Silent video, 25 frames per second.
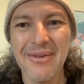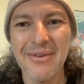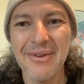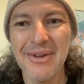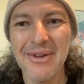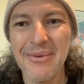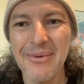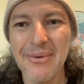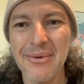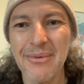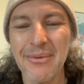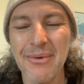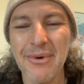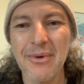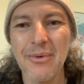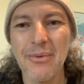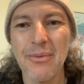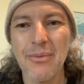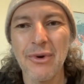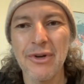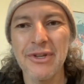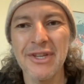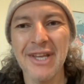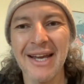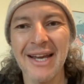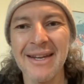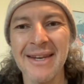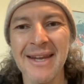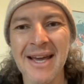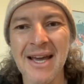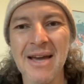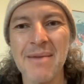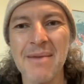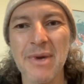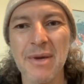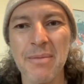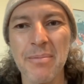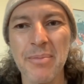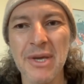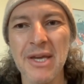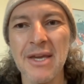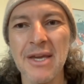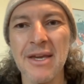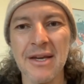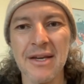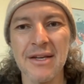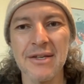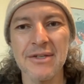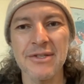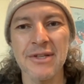mean, we're dynamic
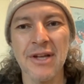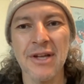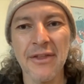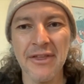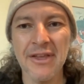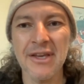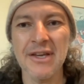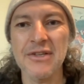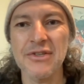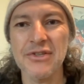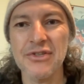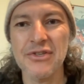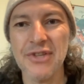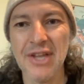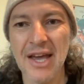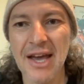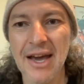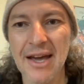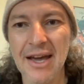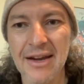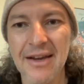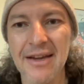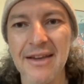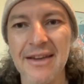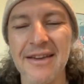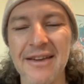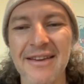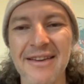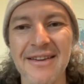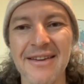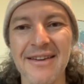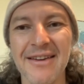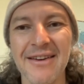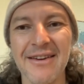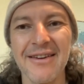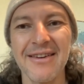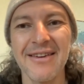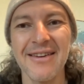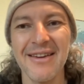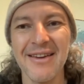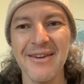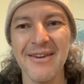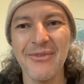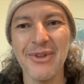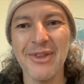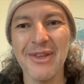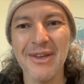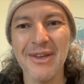beings. Nothing is static. Everything